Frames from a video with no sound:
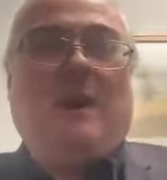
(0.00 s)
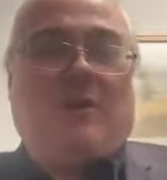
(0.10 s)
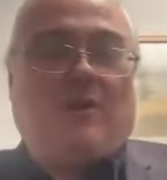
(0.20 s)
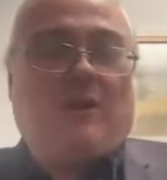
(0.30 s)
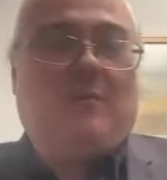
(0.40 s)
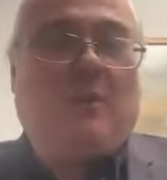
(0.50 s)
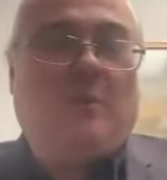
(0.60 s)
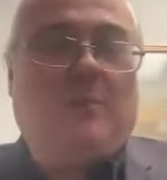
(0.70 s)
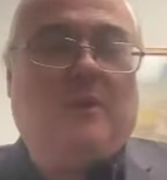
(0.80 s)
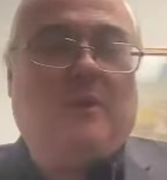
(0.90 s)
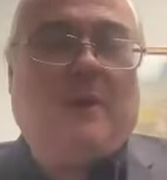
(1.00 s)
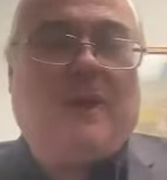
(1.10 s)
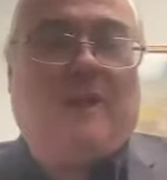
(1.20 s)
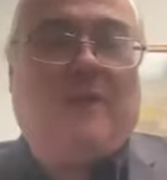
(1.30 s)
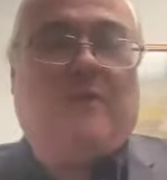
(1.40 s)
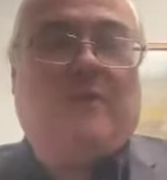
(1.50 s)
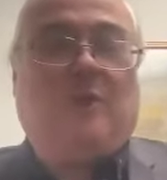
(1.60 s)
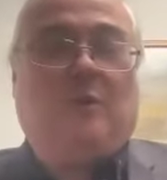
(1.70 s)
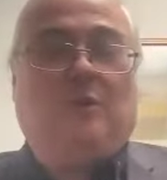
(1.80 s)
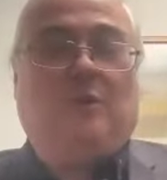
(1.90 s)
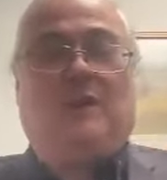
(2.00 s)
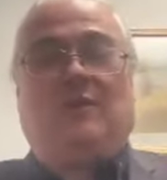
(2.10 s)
American popular ballad of the golden